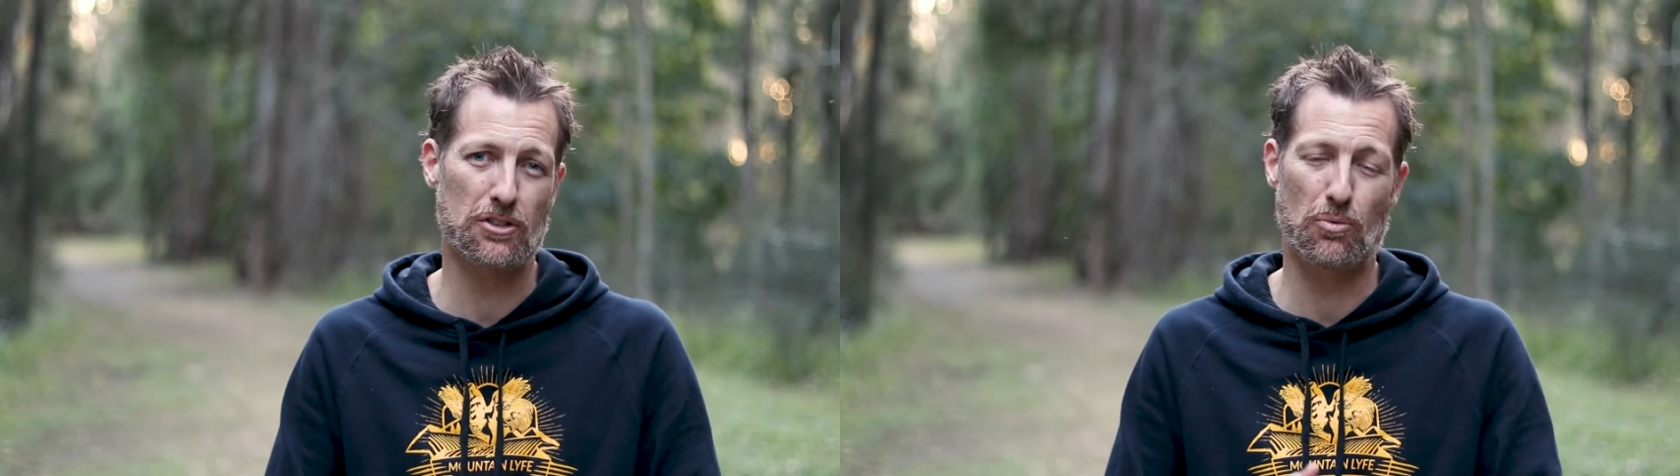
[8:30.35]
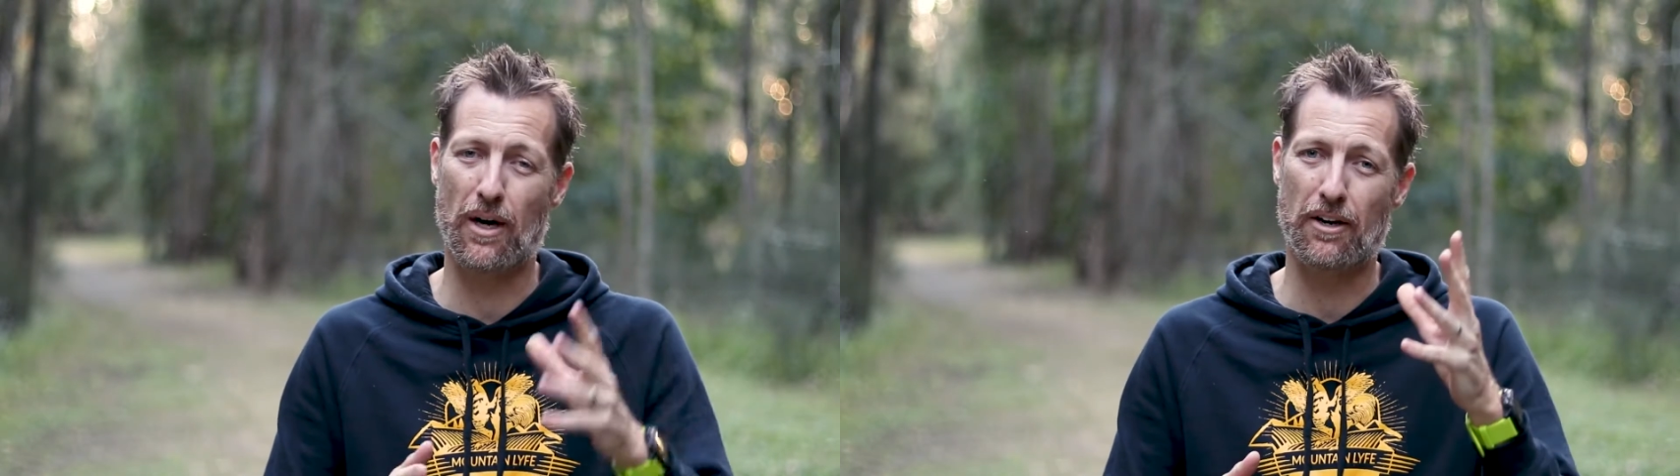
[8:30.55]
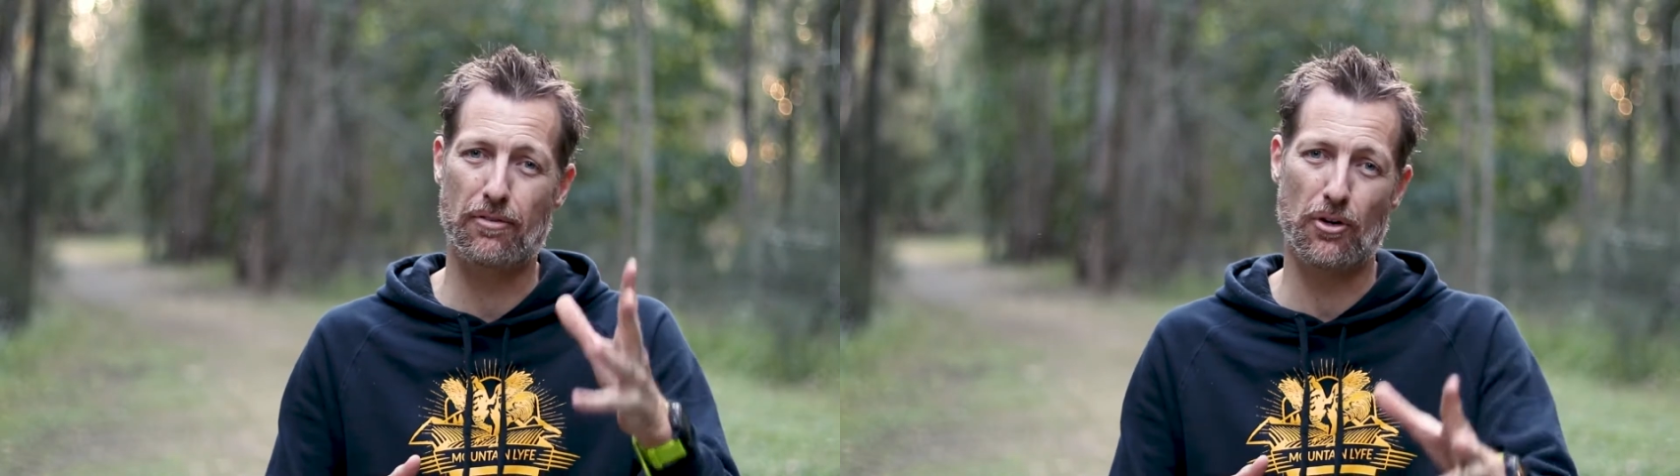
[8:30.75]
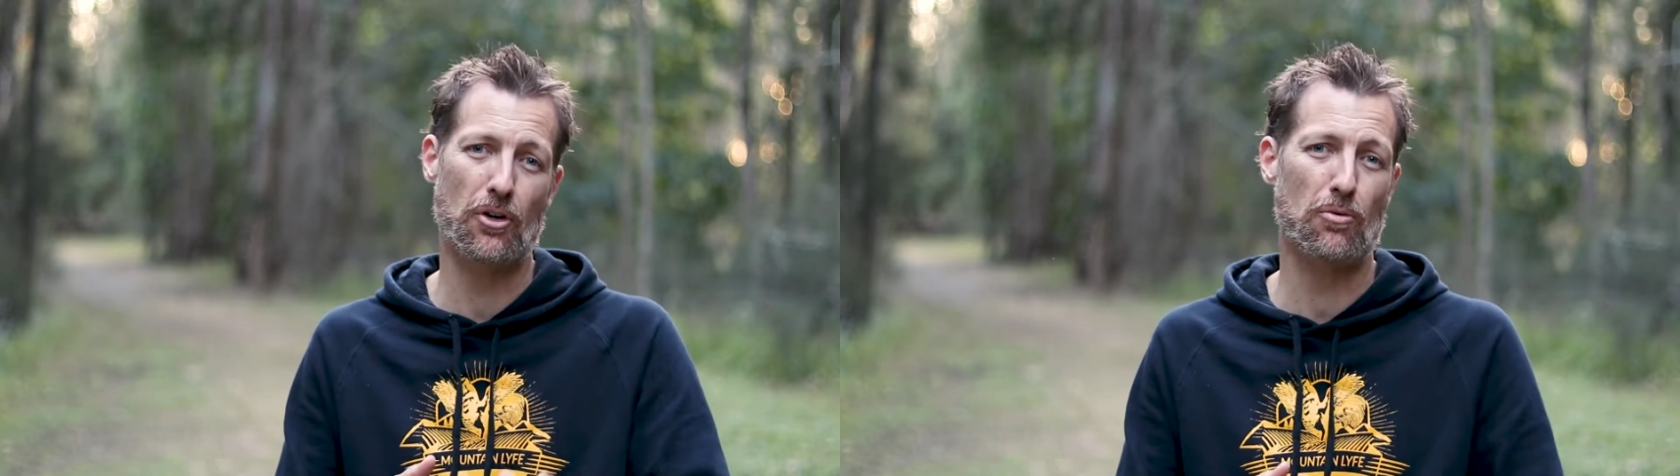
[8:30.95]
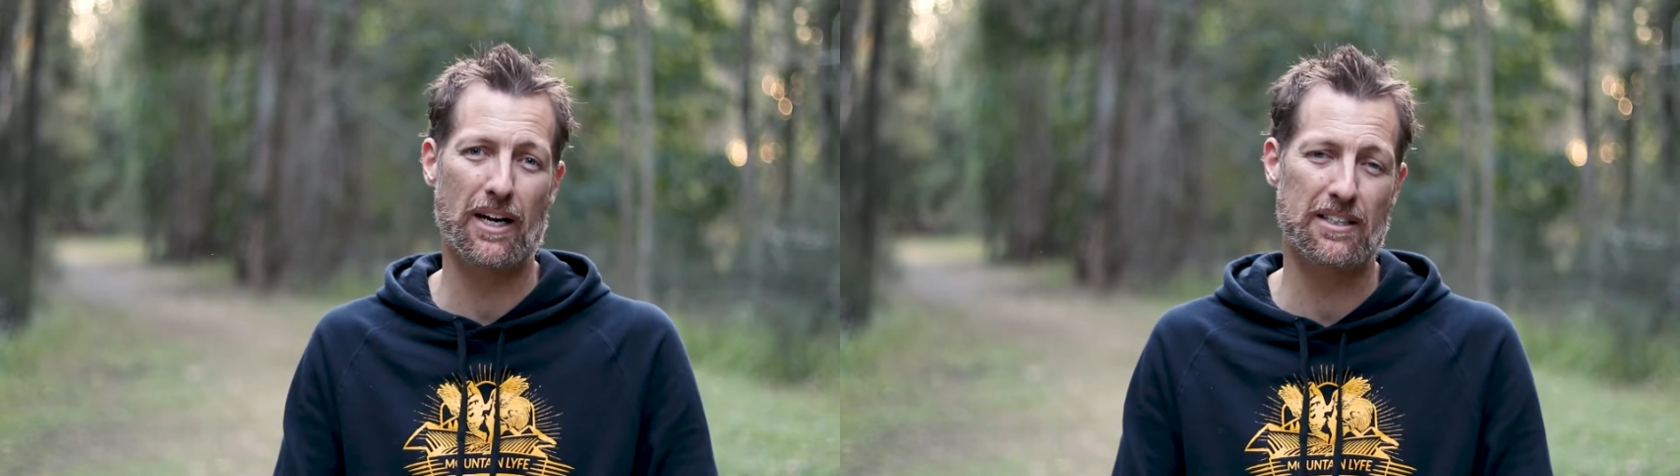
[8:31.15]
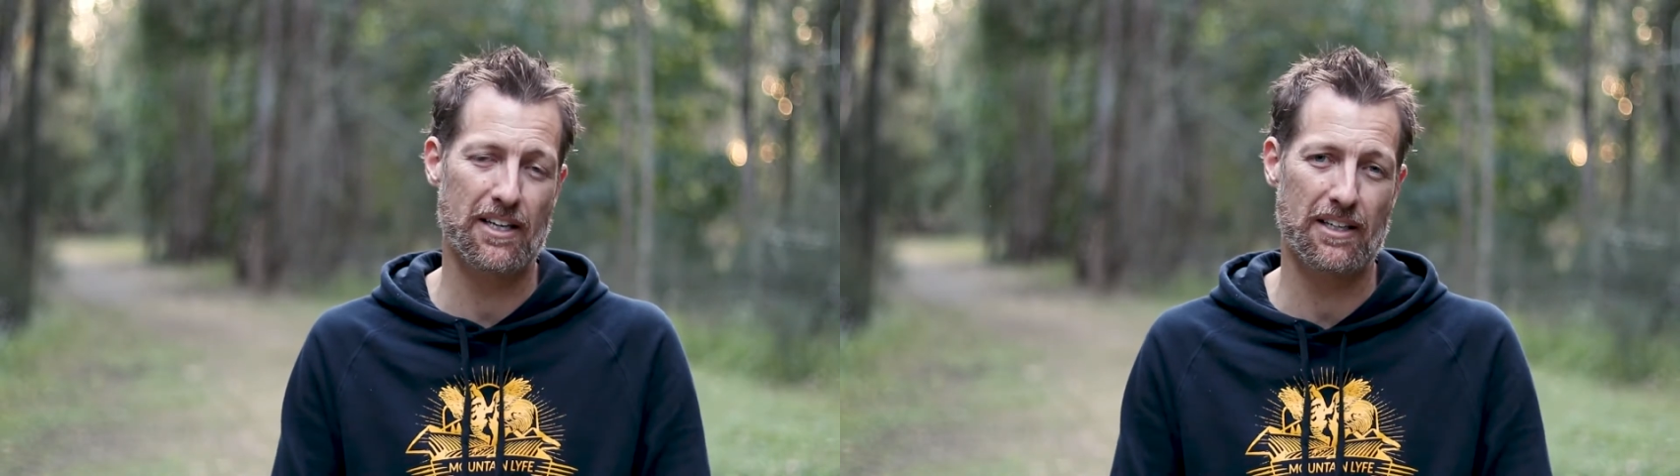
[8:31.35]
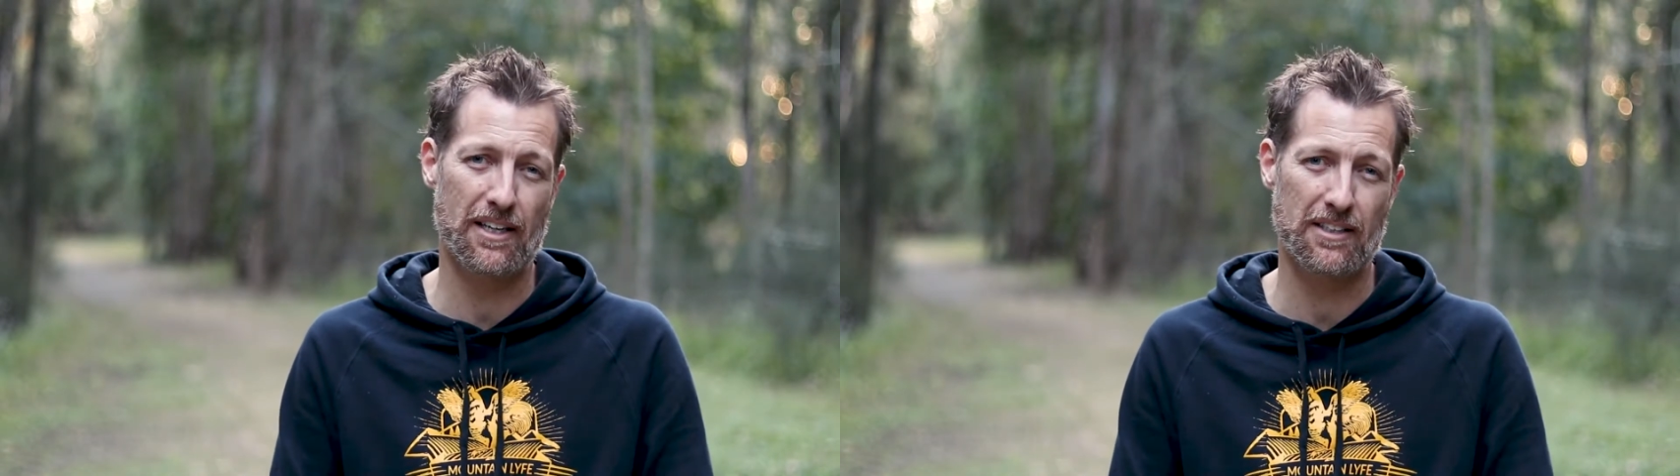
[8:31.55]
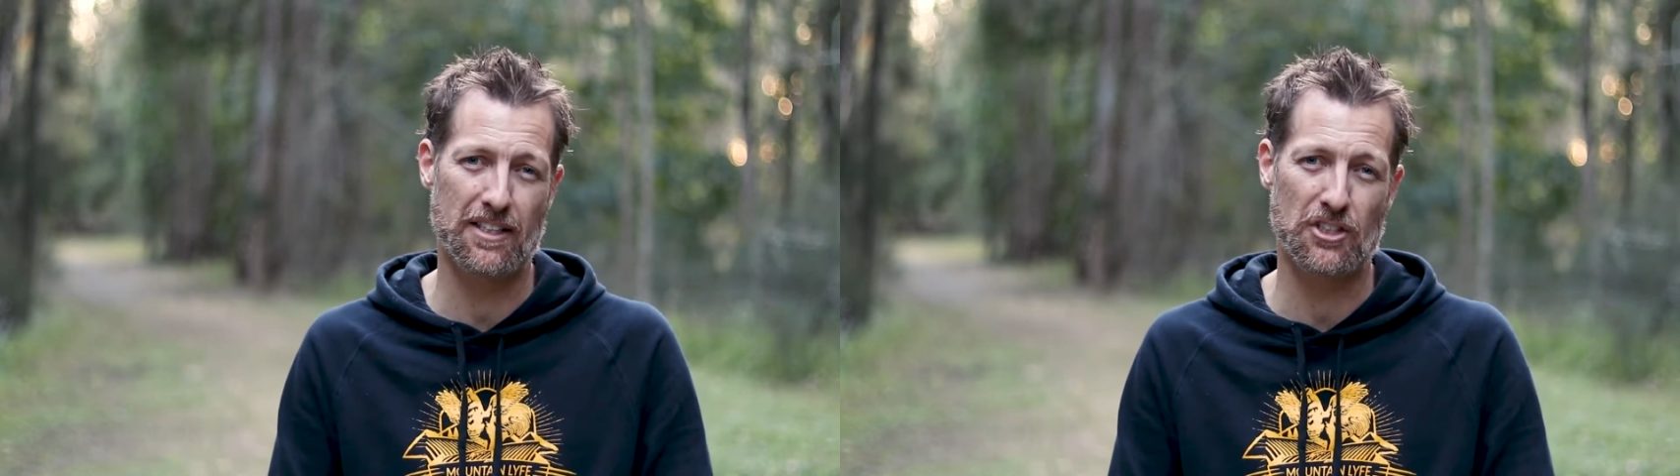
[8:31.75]
to one of her run
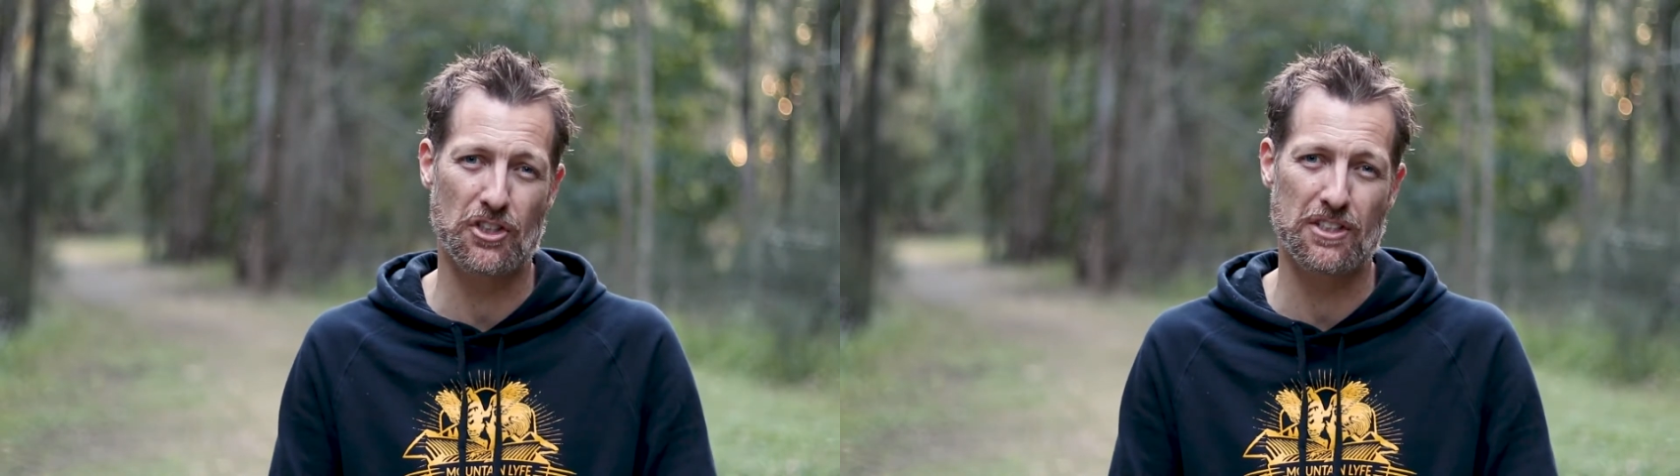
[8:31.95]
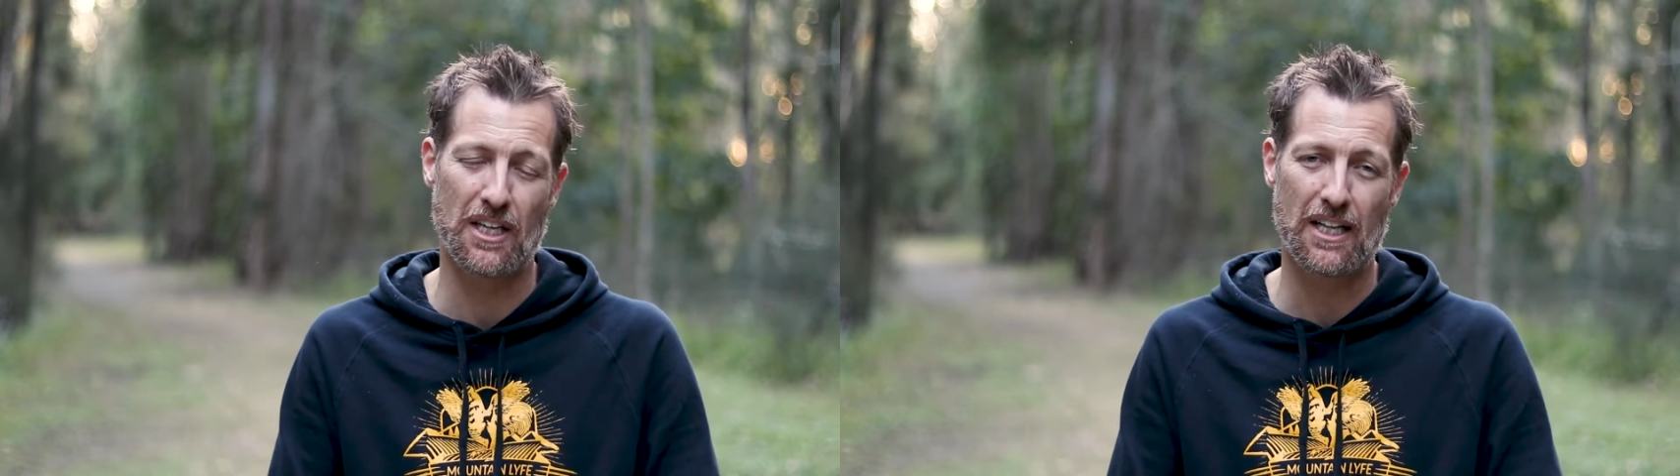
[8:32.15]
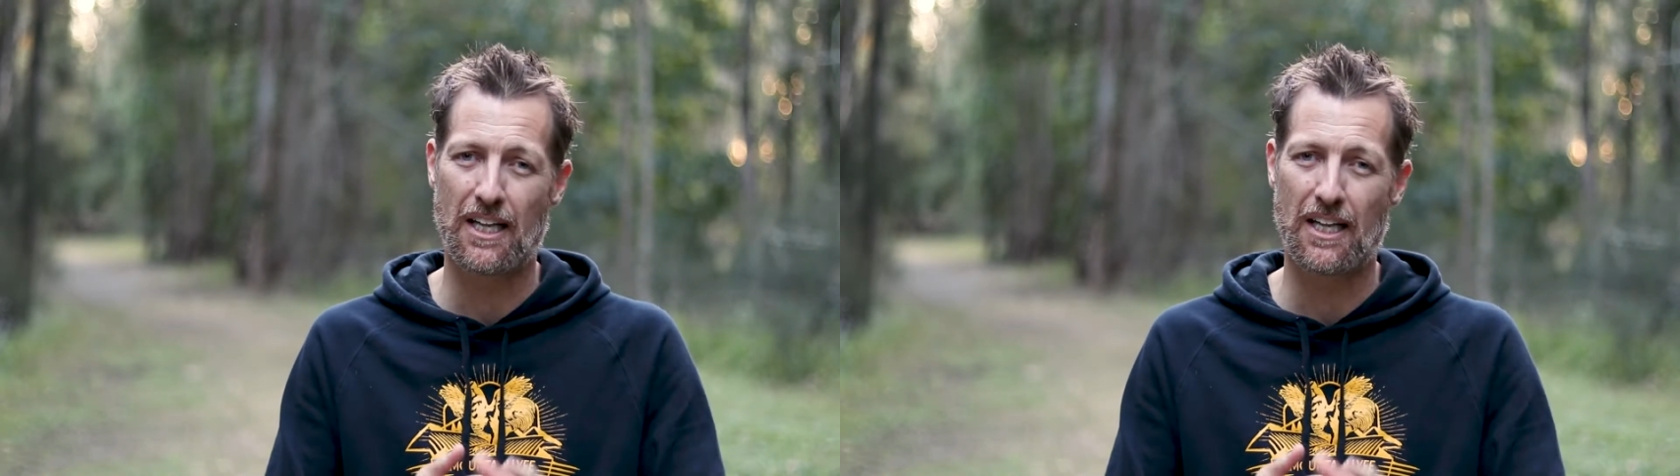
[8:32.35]
technique sessions.